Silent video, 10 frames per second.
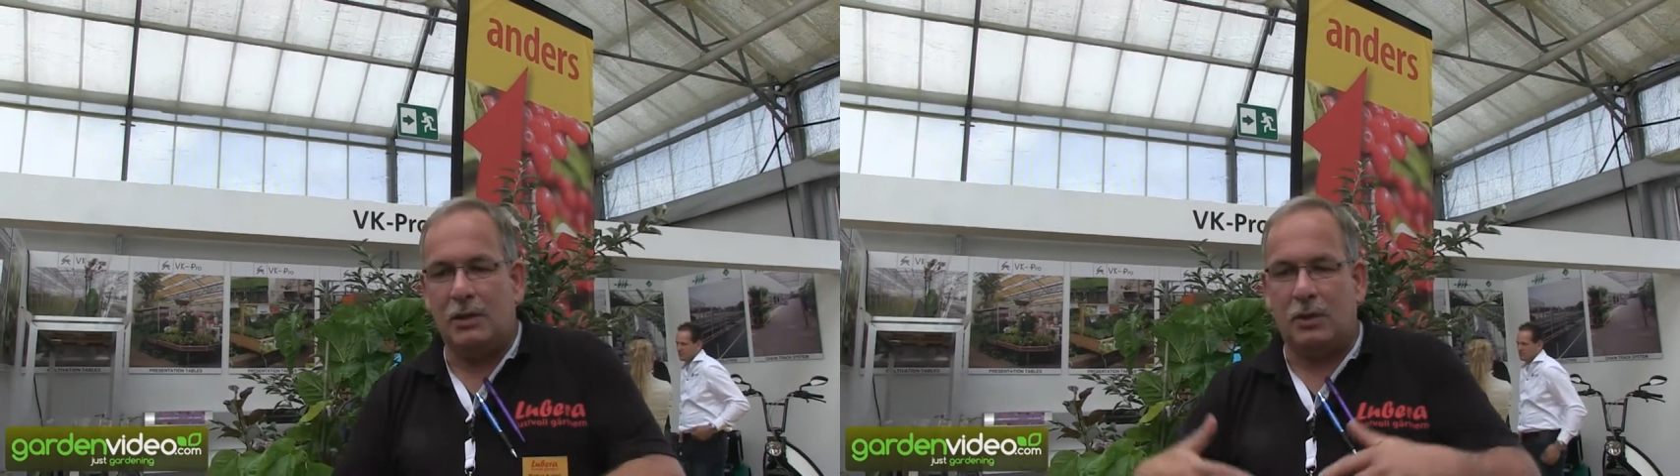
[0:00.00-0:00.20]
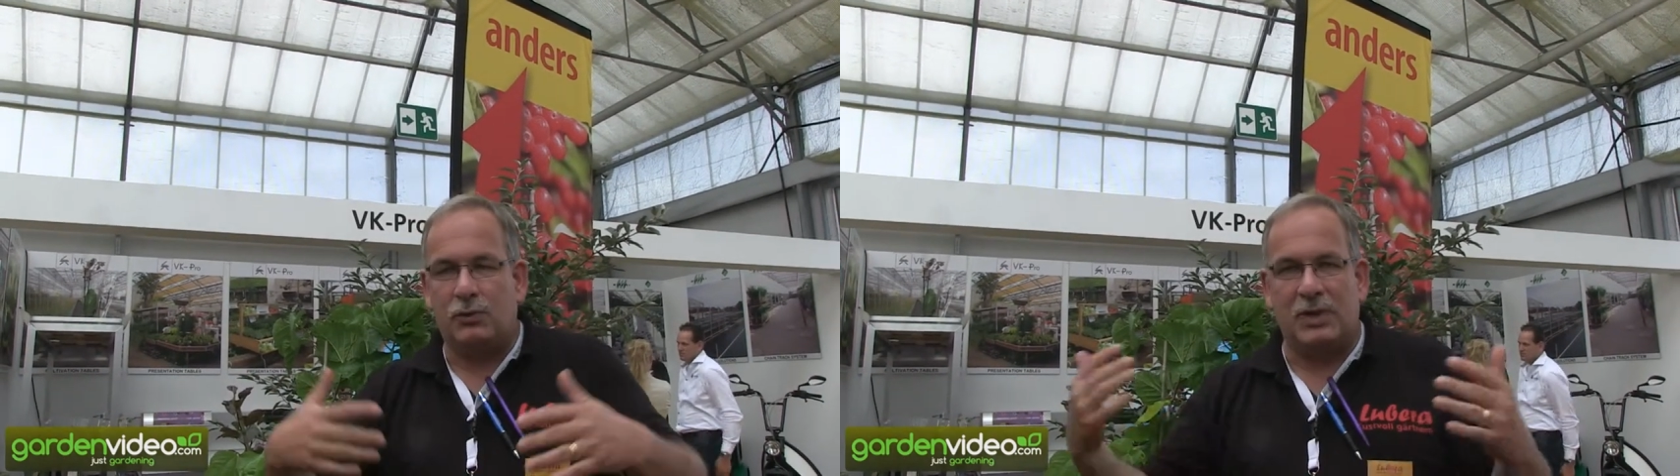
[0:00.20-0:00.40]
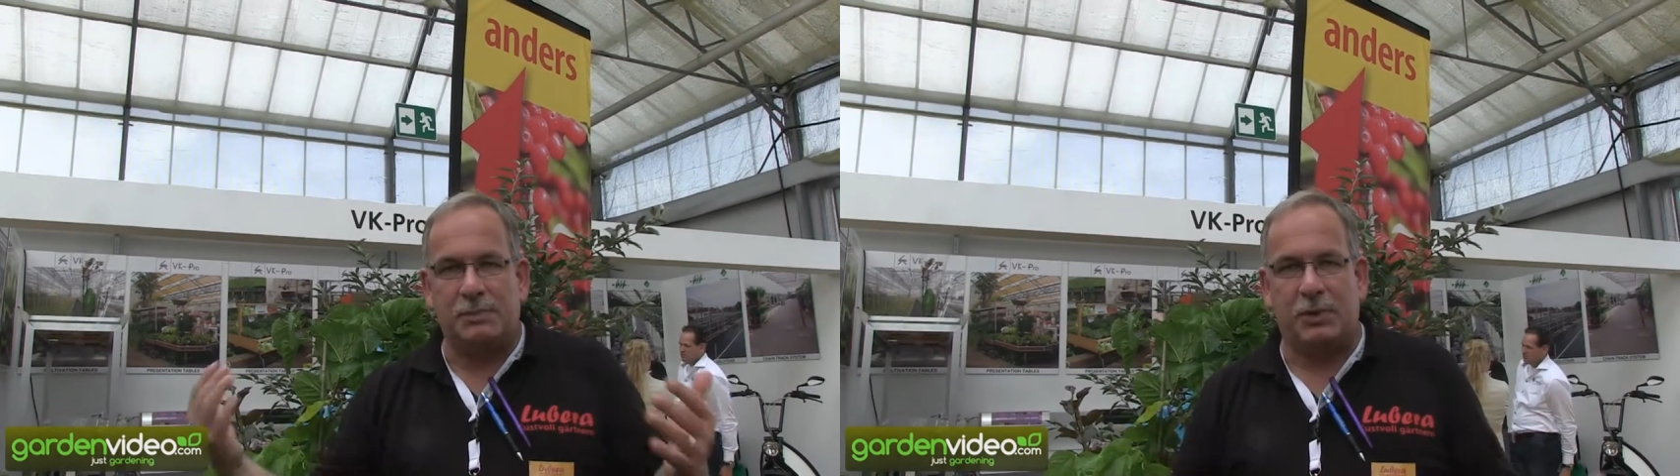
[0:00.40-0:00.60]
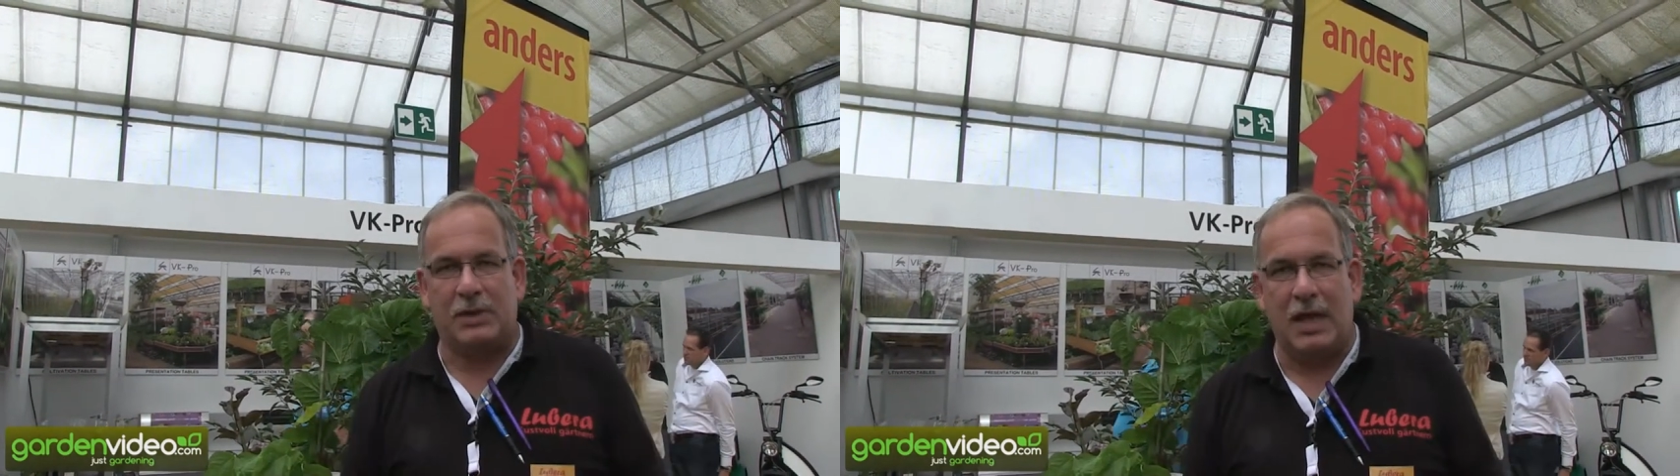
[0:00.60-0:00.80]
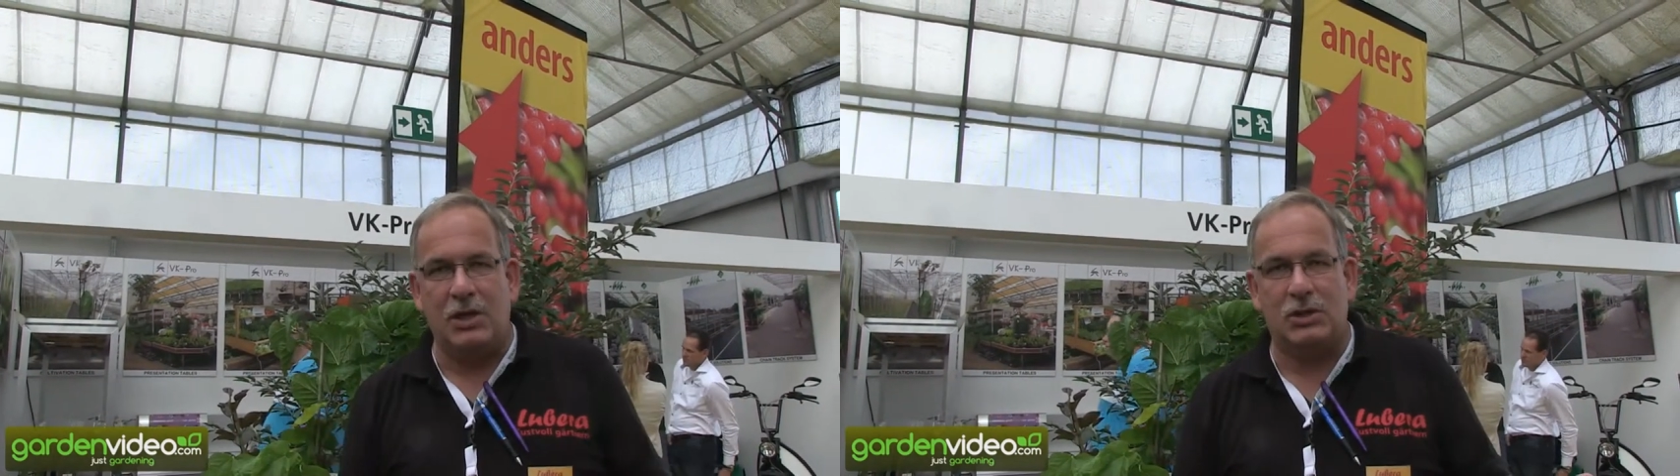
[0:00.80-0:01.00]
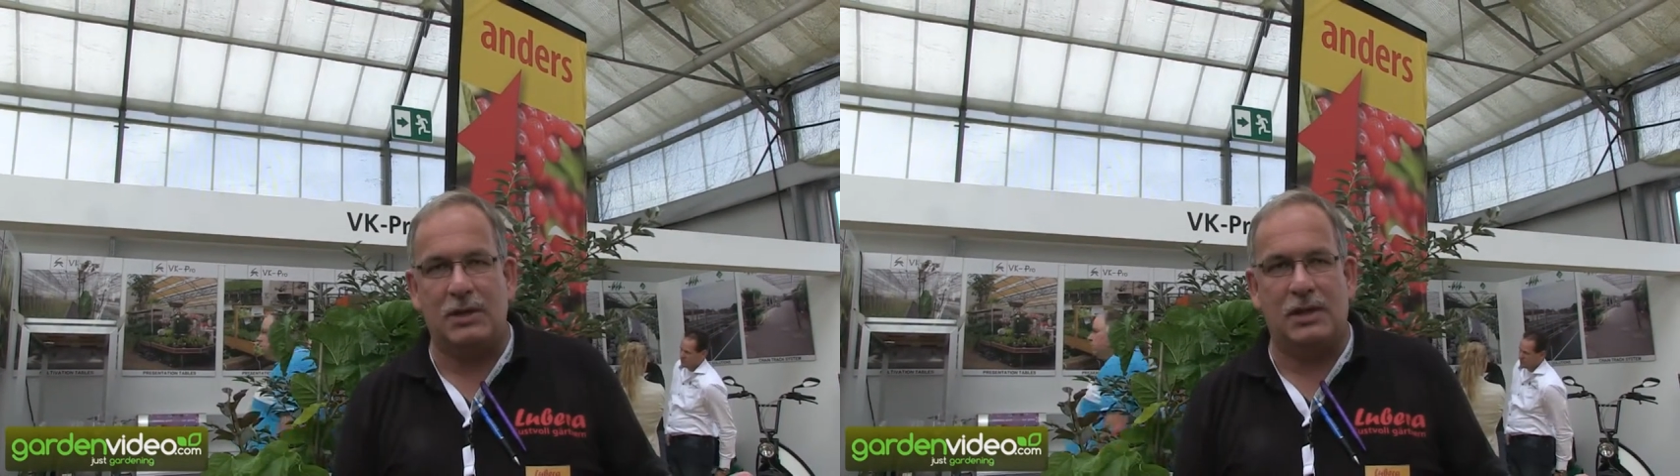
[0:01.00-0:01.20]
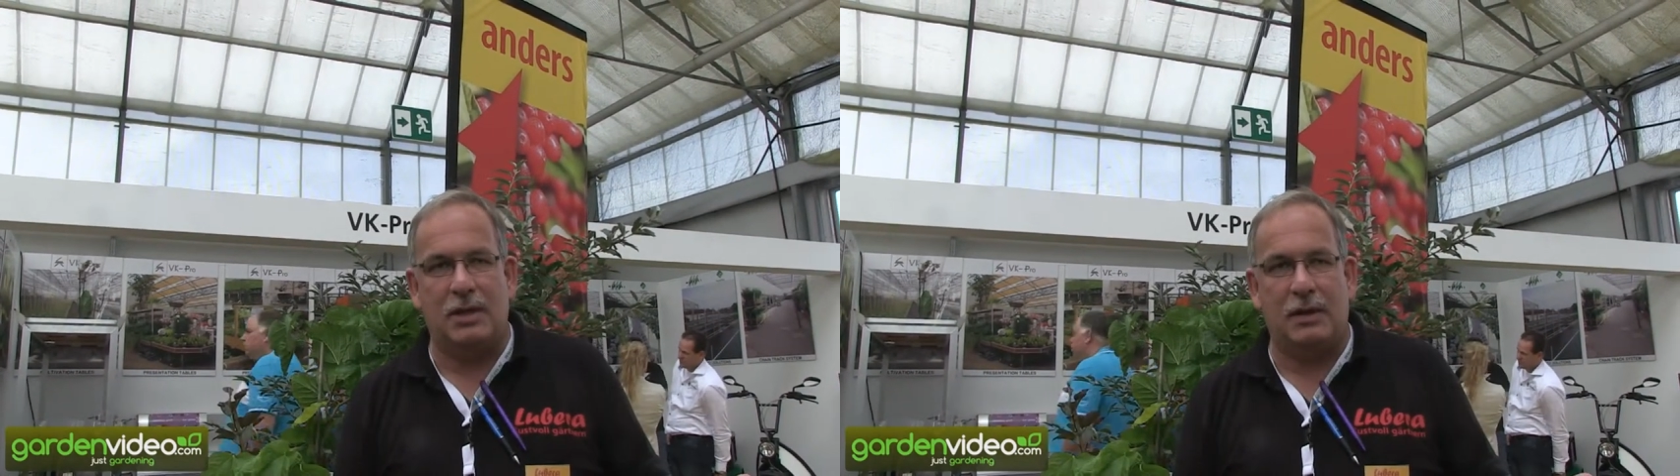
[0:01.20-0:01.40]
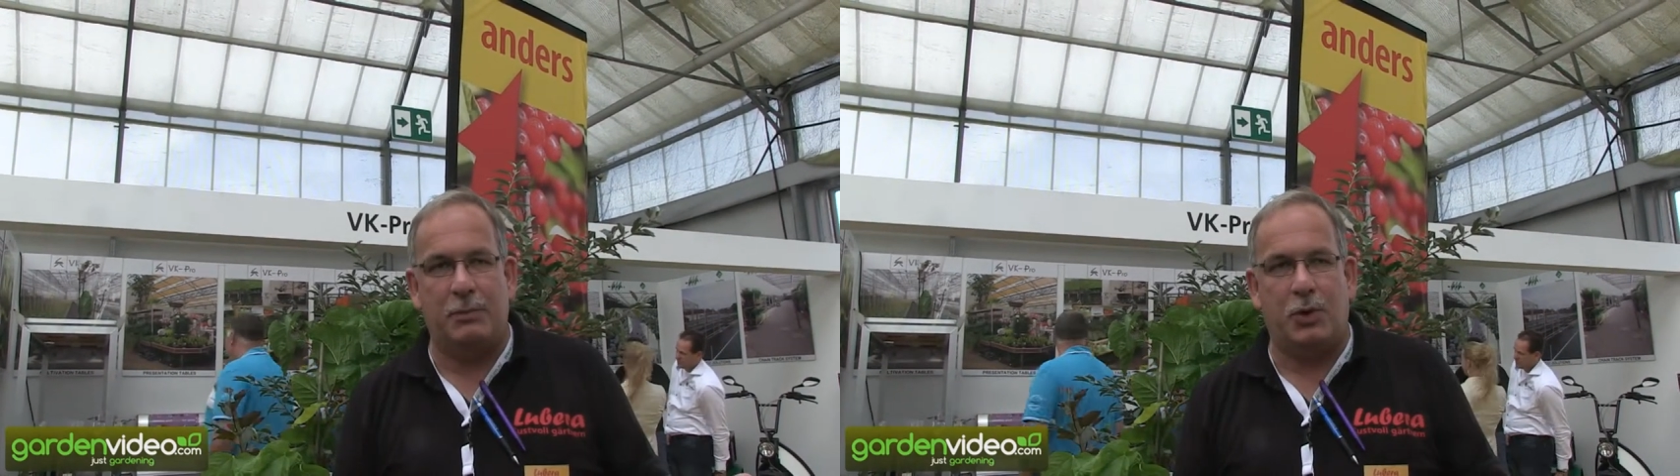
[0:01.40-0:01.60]
not transportation is
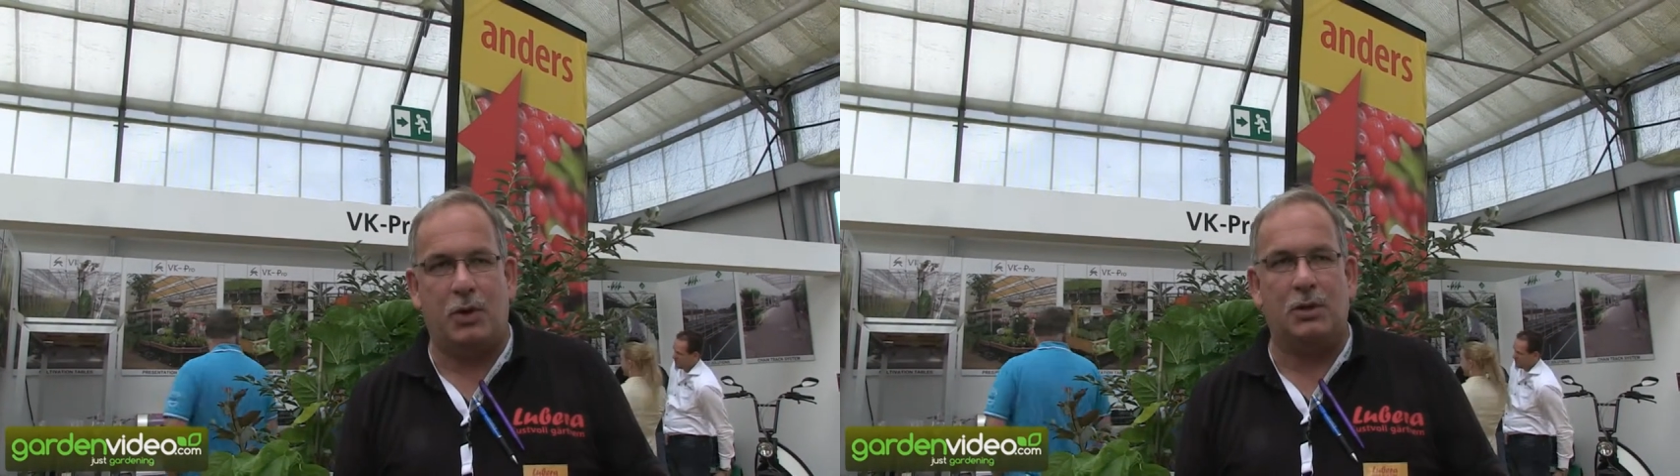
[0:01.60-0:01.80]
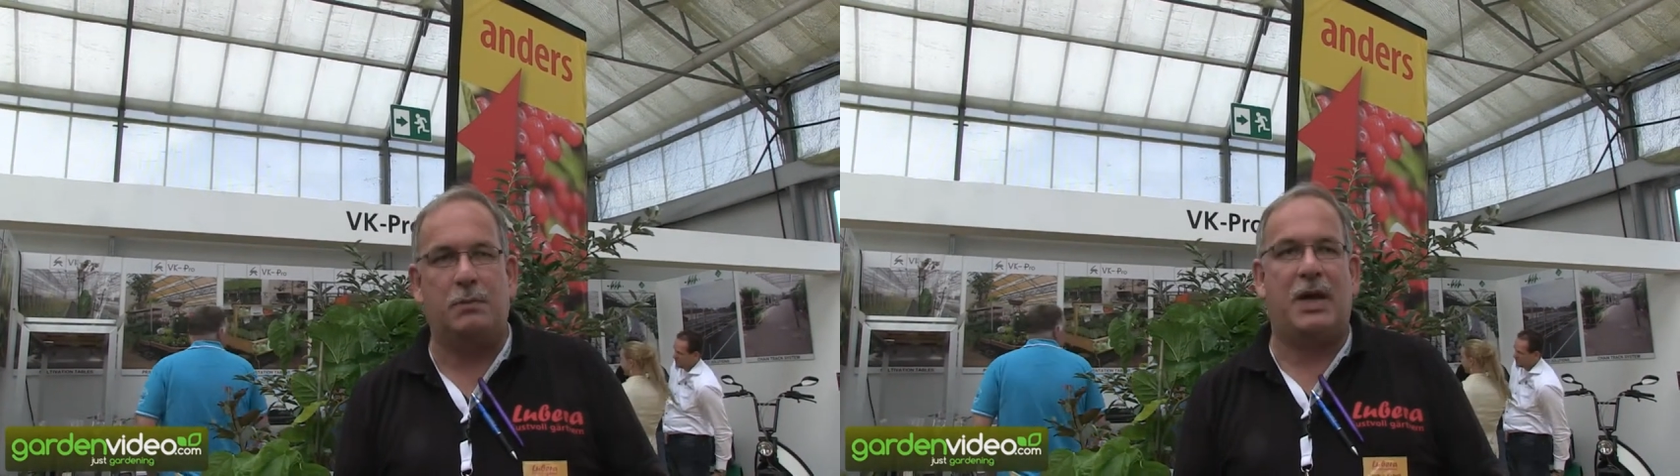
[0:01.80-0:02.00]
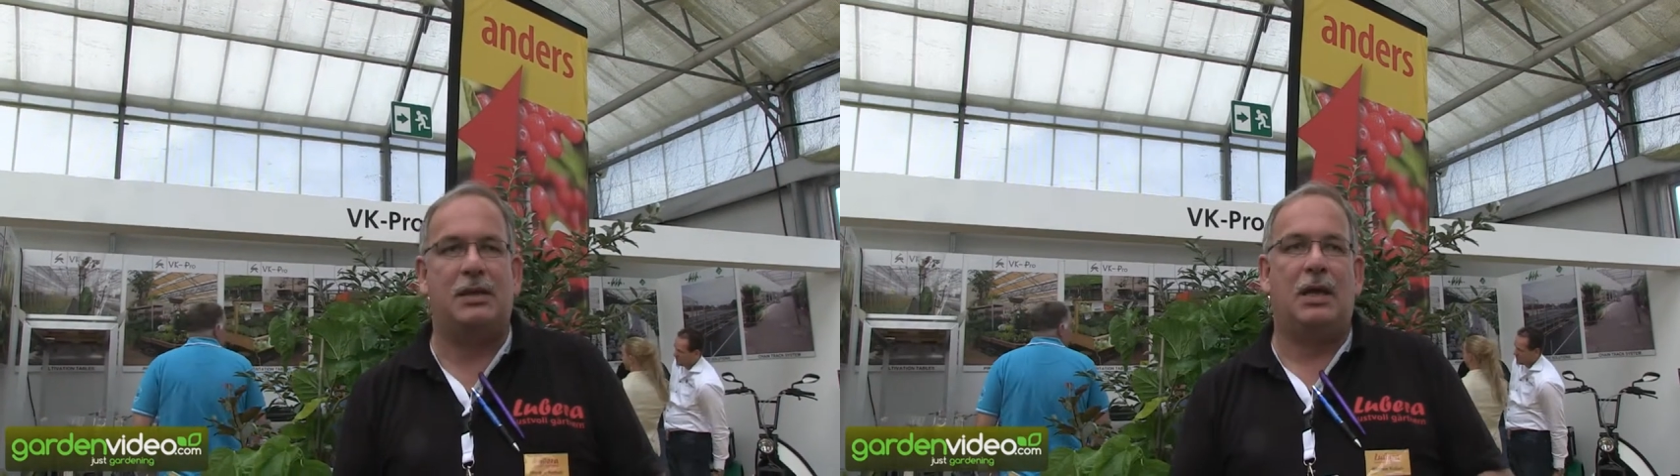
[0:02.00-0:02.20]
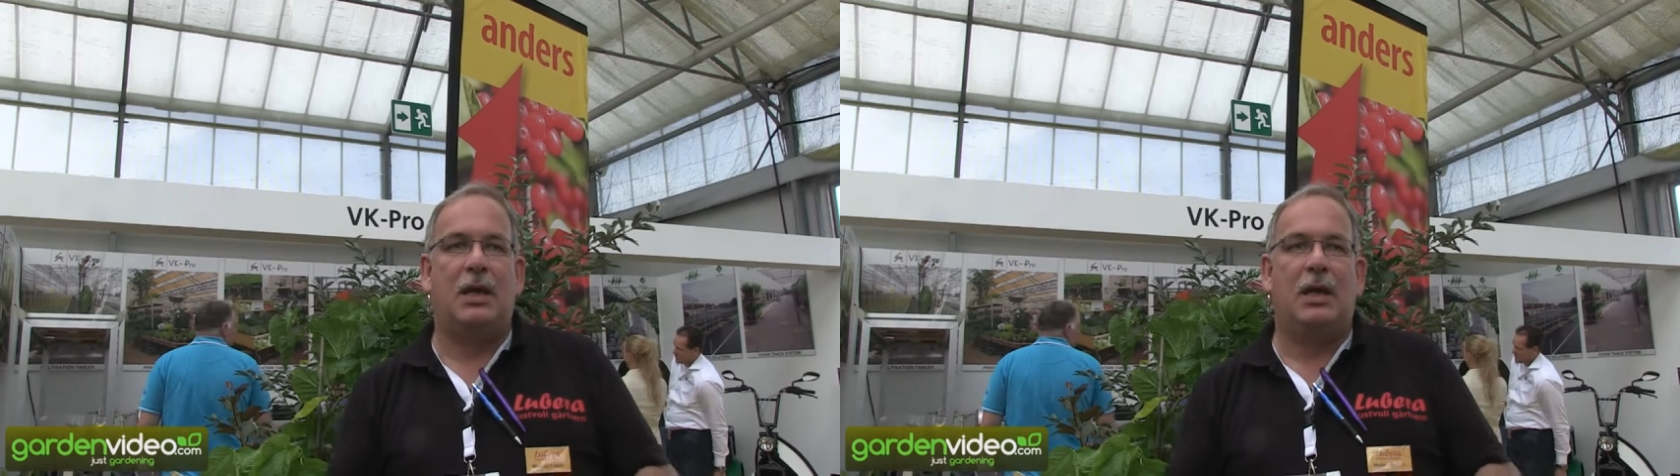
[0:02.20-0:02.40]
important, but